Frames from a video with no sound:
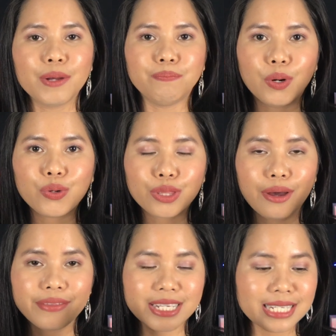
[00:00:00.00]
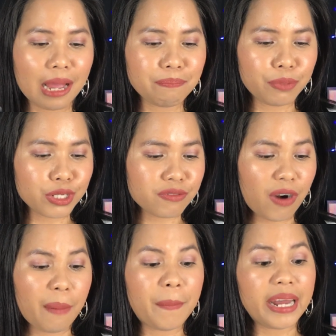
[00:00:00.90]
both of the samples
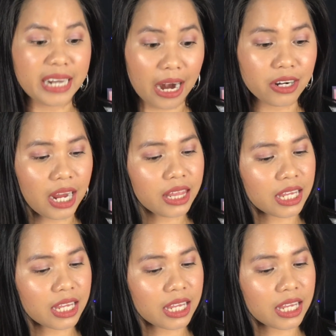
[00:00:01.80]
from Madara.